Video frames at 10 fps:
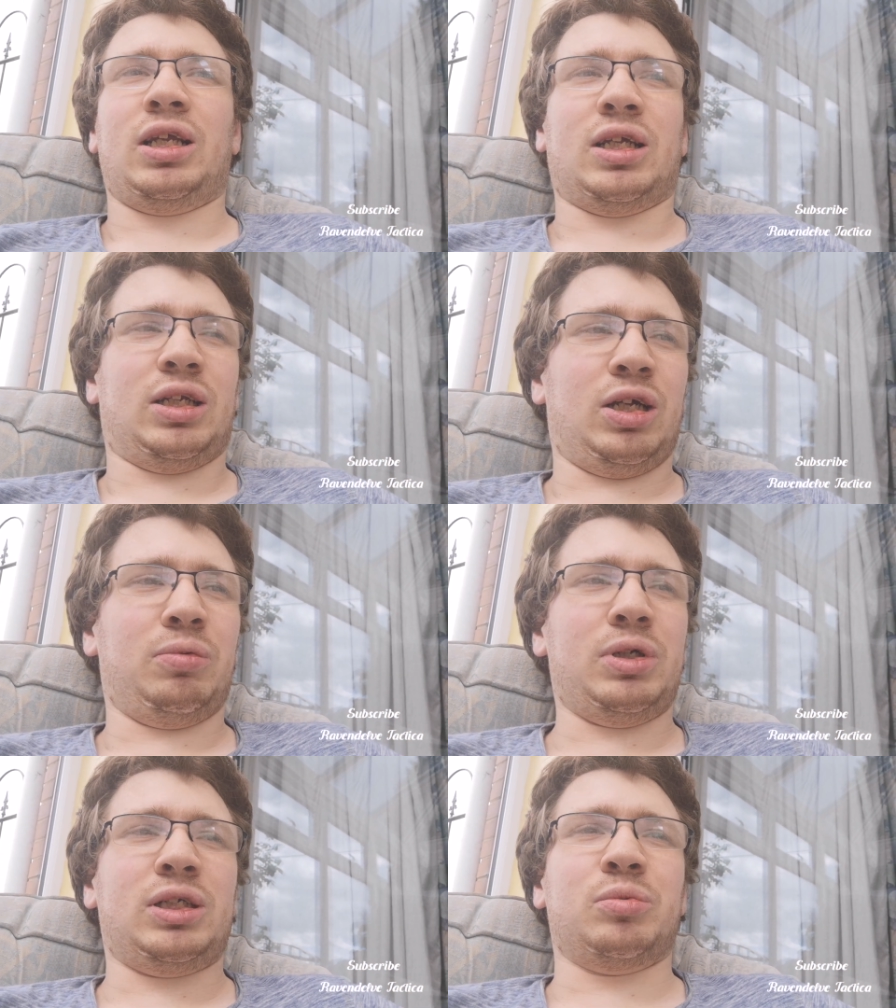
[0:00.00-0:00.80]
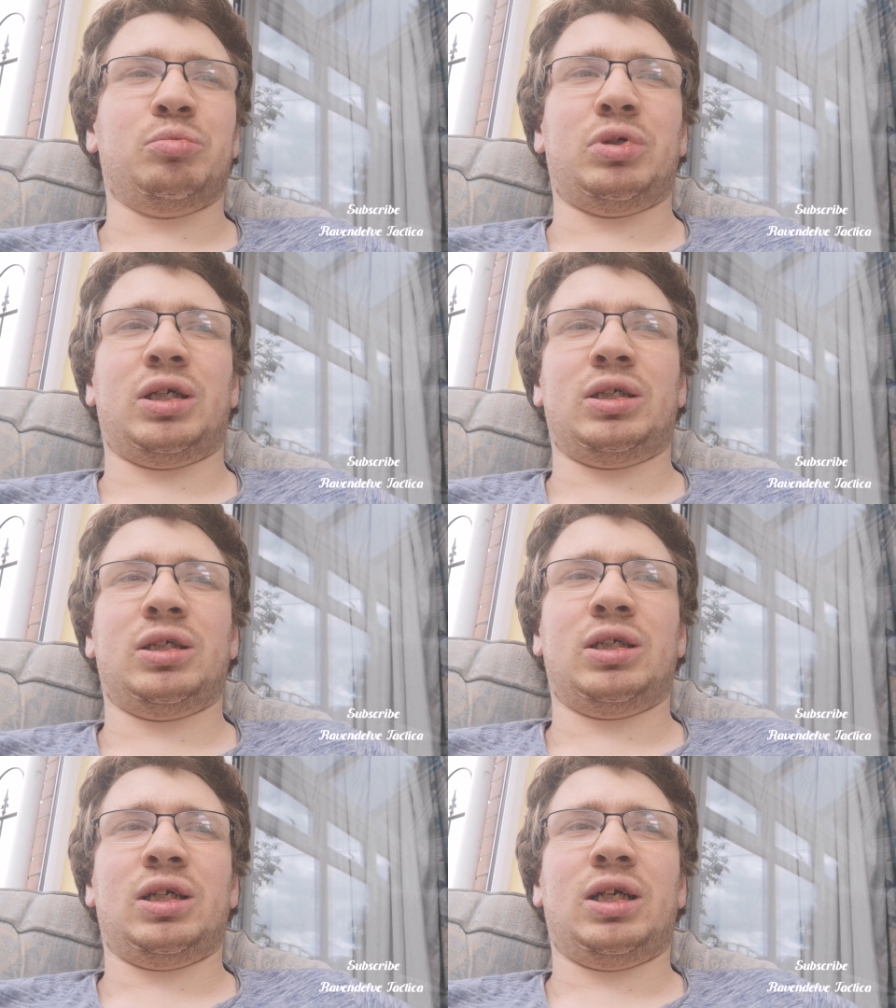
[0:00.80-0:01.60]
You know what you can bring.
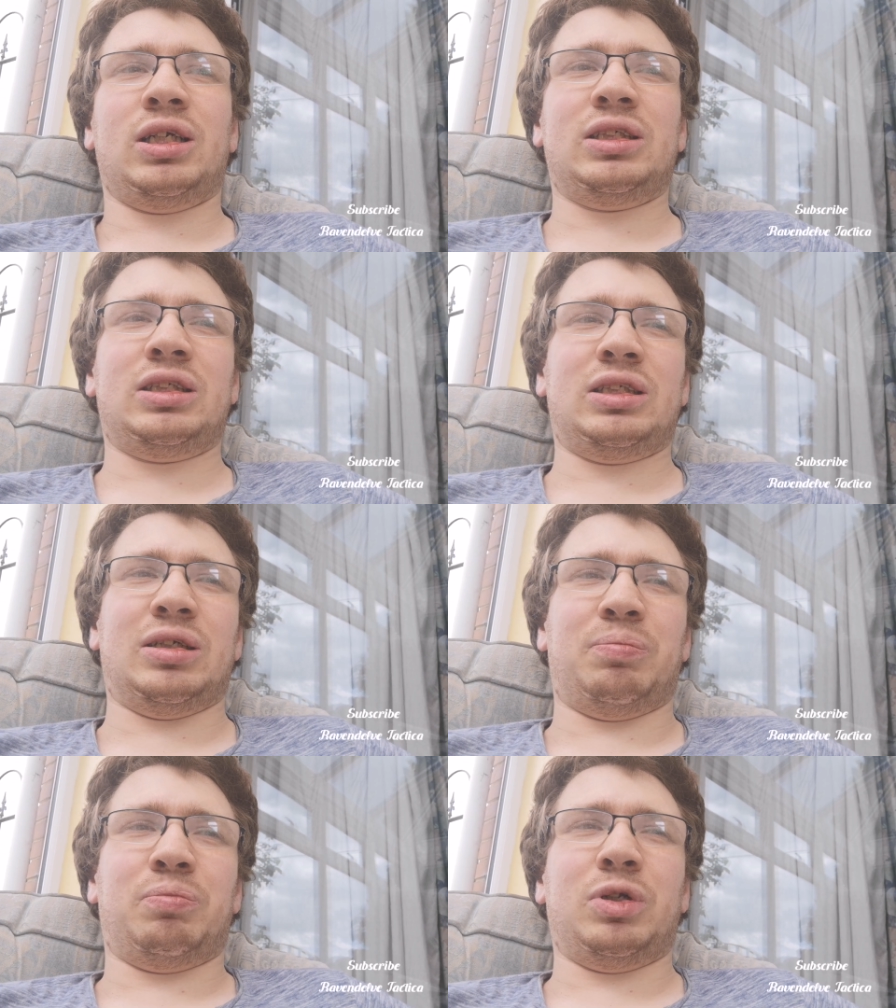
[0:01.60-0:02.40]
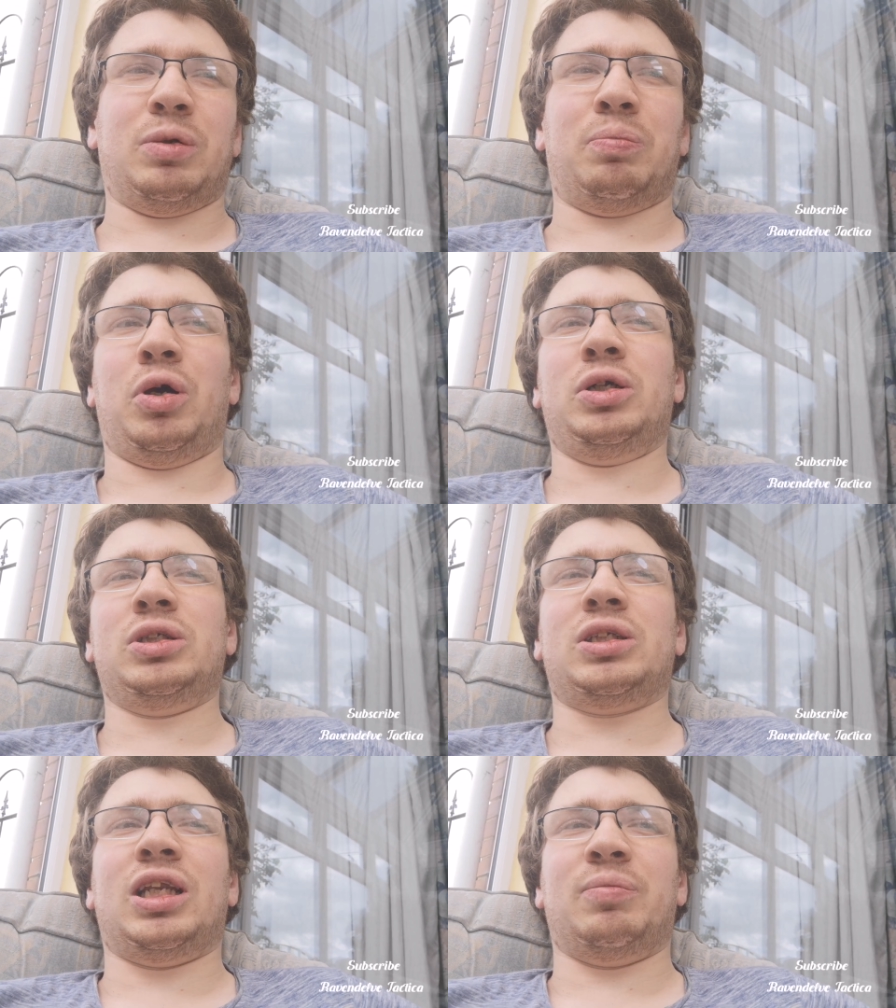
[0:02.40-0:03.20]
Your
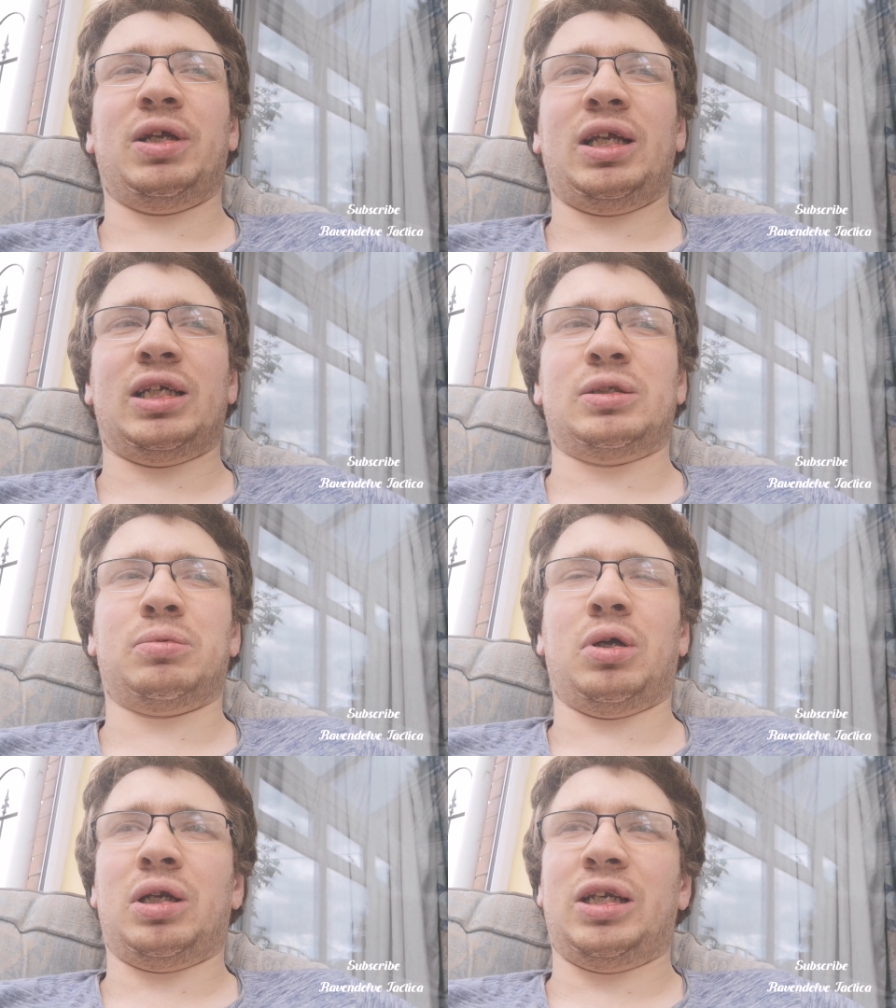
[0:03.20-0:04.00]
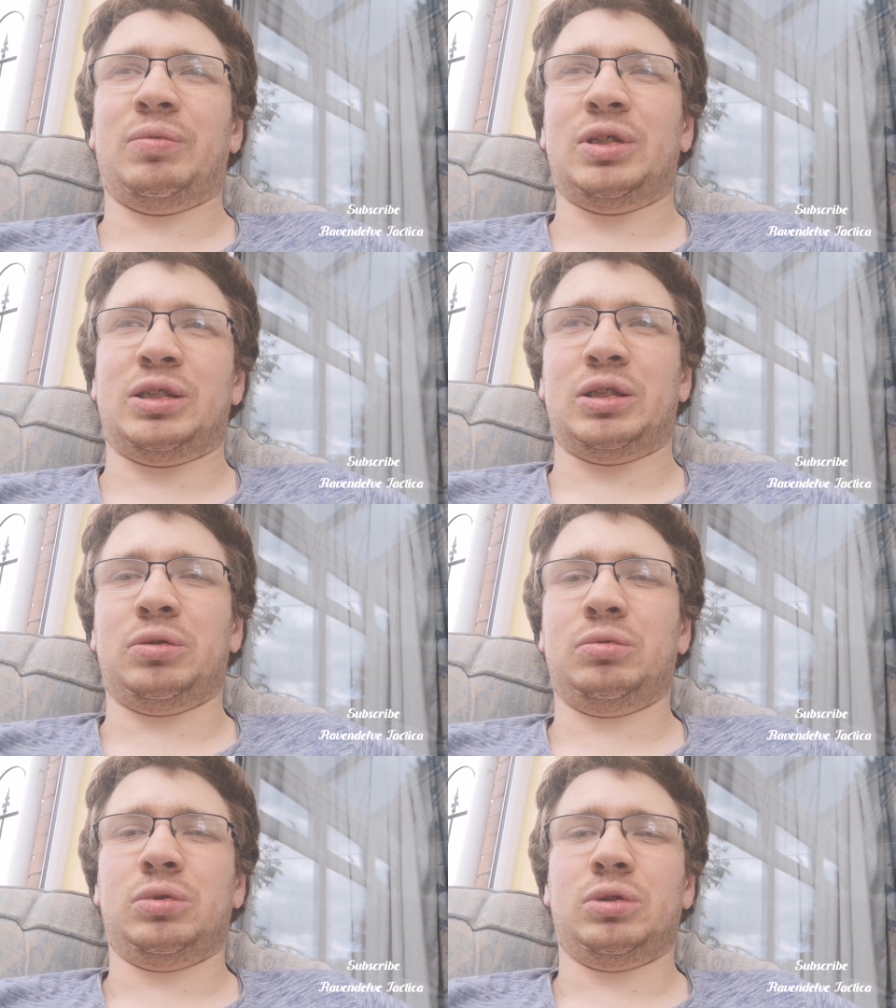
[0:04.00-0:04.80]
points limit is what limits
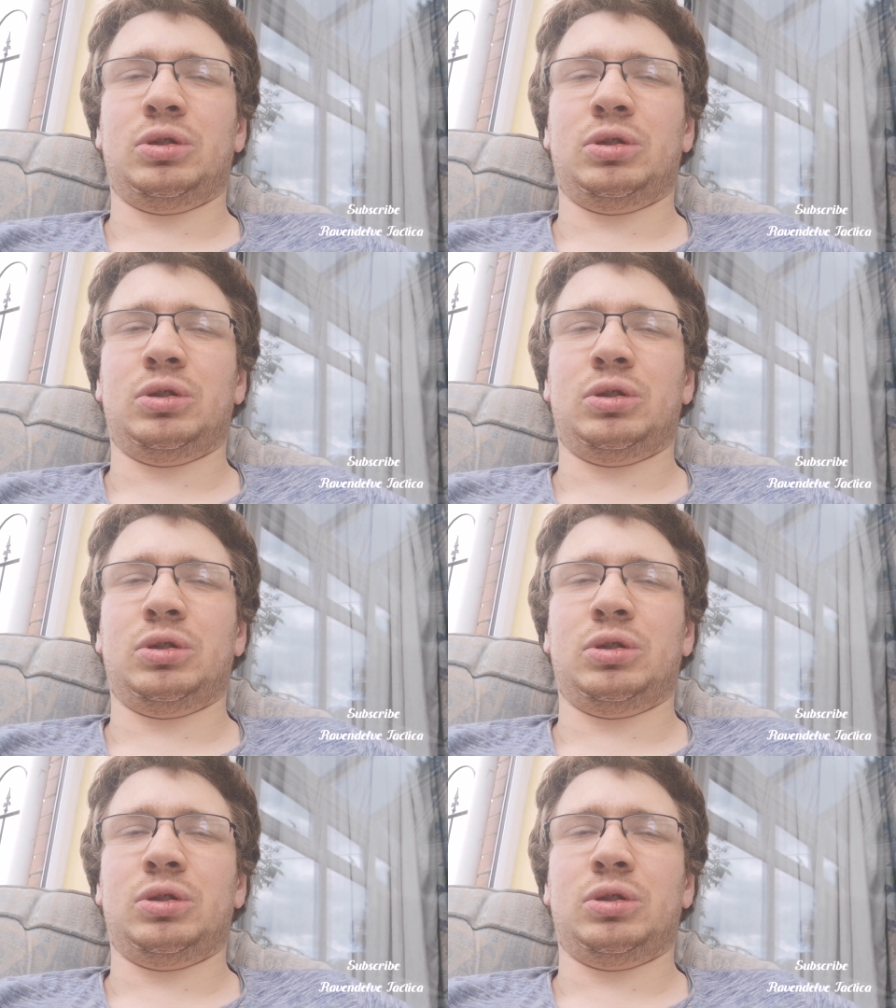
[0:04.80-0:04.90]
you.